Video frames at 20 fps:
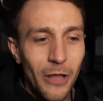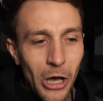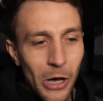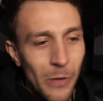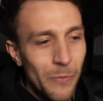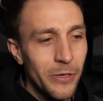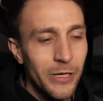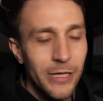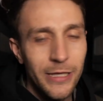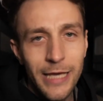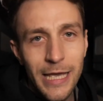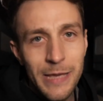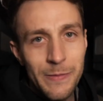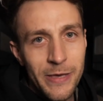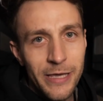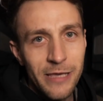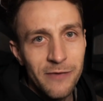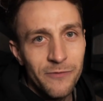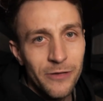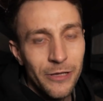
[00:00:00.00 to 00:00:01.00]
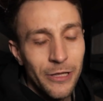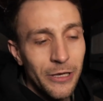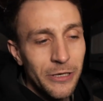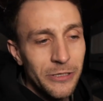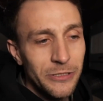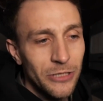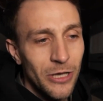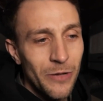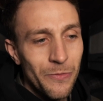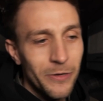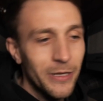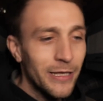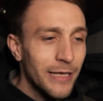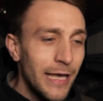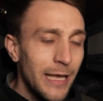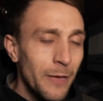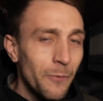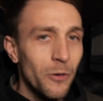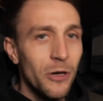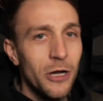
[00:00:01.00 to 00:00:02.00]
I'm going to keep making videos, I'm going to
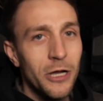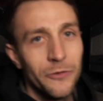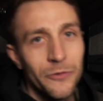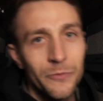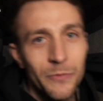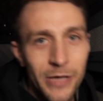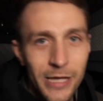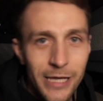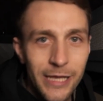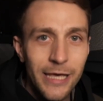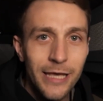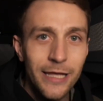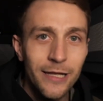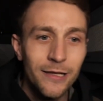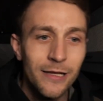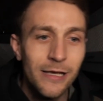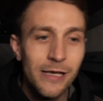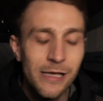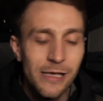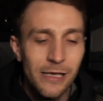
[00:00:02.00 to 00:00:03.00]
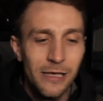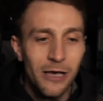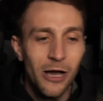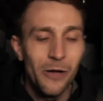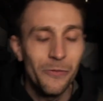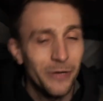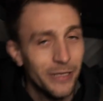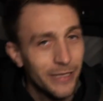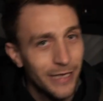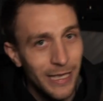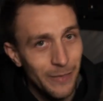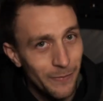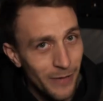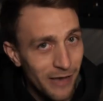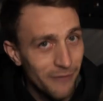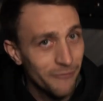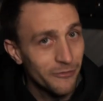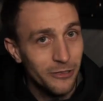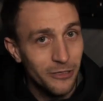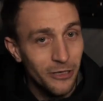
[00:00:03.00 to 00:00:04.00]
keep working on my editing, I'm going to keep
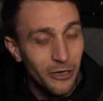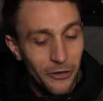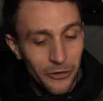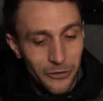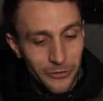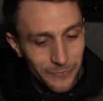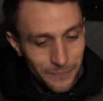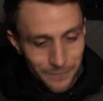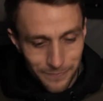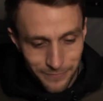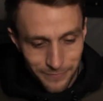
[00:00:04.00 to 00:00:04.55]
having a go.